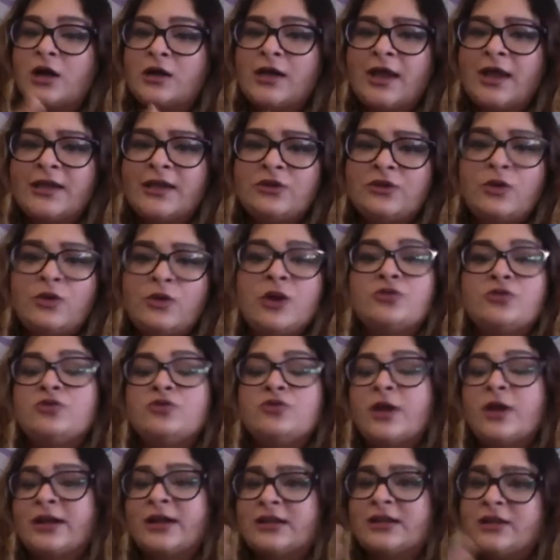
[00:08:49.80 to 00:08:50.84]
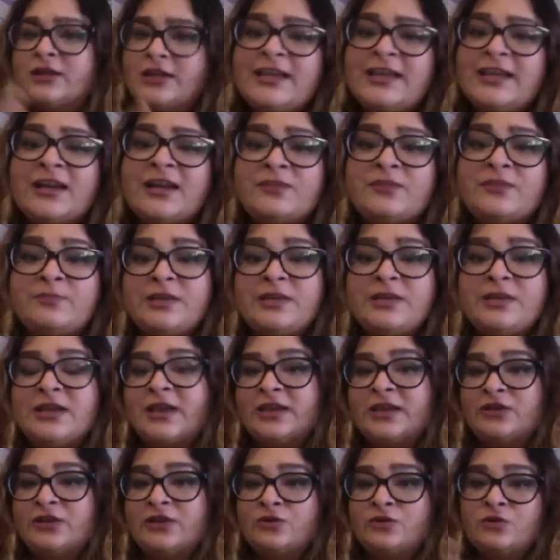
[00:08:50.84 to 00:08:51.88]
I know how to handle ERP.
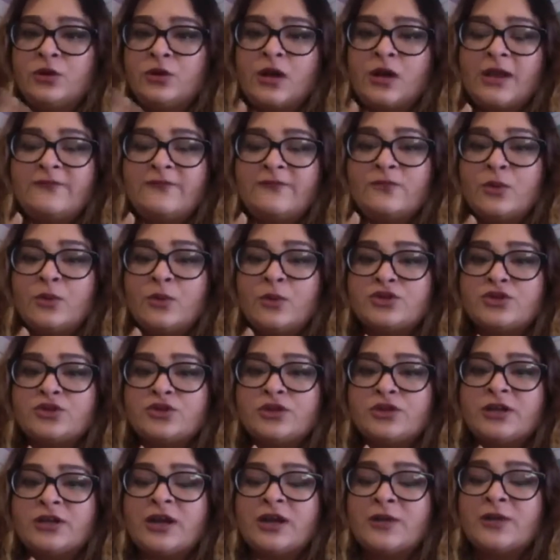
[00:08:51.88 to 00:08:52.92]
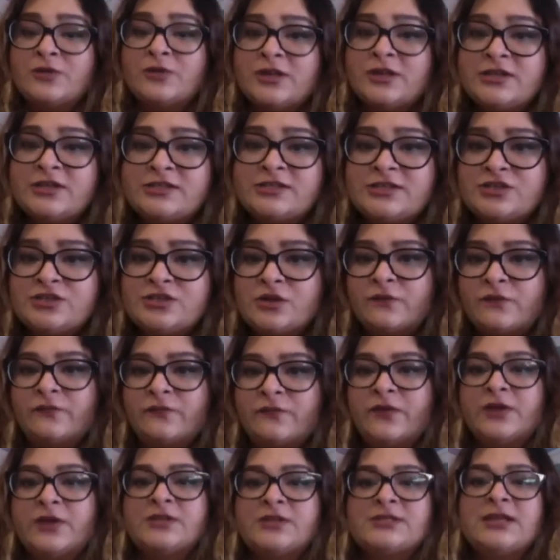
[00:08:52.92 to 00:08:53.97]
I know I've worked on accountancy
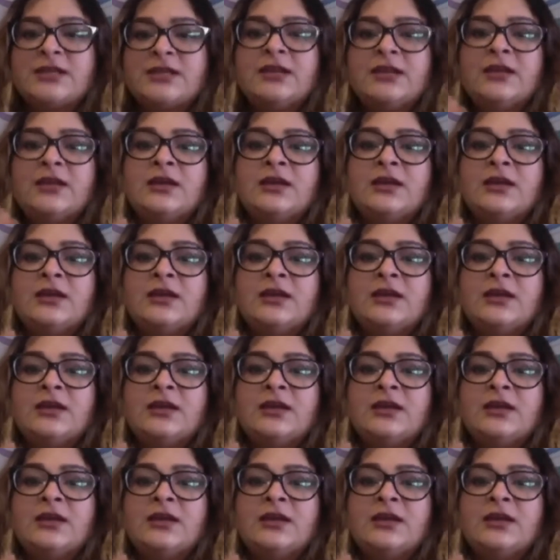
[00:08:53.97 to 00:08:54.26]
softwares.